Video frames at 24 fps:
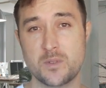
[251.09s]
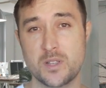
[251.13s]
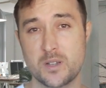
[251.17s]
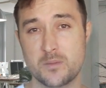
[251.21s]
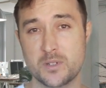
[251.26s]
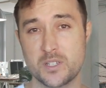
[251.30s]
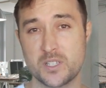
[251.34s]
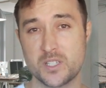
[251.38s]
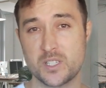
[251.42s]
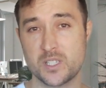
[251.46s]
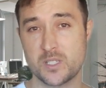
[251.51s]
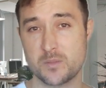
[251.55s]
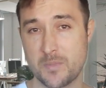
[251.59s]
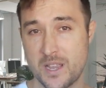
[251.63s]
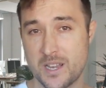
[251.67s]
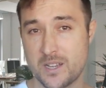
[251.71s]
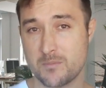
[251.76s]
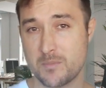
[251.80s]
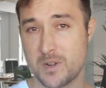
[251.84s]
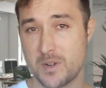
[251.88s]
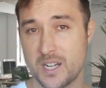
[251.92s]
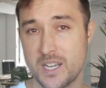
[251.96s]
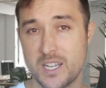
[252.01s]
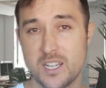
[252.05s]
able to spend
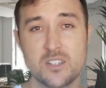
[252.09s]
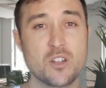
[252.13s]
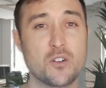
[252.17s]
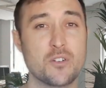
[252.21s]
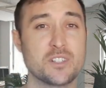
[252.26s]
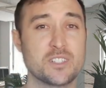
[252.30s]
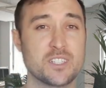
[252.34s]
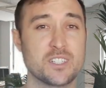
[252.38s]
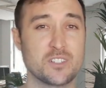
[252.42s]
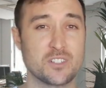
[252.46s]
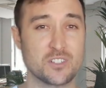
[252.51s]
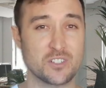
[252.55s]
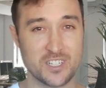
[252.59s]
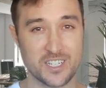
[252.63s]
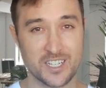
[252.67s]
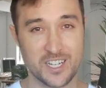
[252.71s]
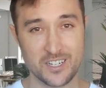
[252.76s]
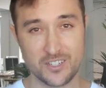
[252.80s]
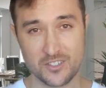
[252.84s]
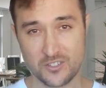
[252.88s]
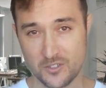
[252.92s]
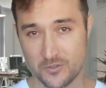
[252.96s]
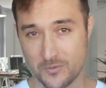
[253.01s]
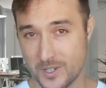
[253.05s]
money knowing that they're going to get
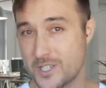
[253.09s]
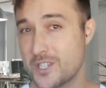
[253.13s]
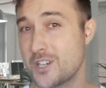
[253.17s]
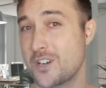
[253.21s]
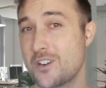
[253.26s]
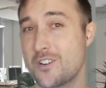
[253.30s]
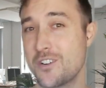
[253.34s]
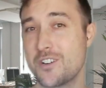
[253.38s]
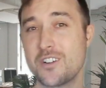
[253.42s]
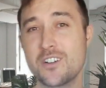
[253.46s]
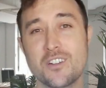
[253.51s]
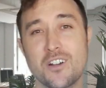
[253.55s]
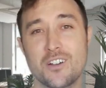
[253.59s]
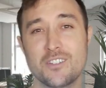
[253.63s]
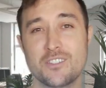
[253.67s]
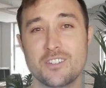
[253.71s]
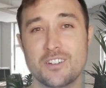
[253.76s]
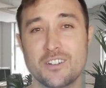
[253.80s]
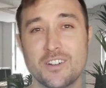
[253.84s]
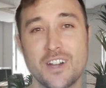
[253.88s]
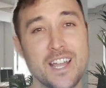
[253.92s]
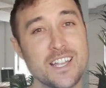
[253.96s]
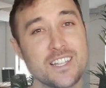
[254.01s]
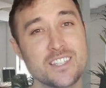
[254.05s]
a good return on
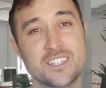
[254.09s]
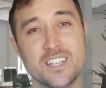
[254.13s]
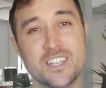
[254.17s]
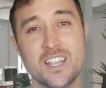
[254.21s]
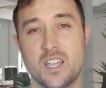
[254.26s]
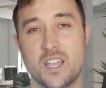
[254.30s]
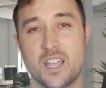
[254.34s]
their ads.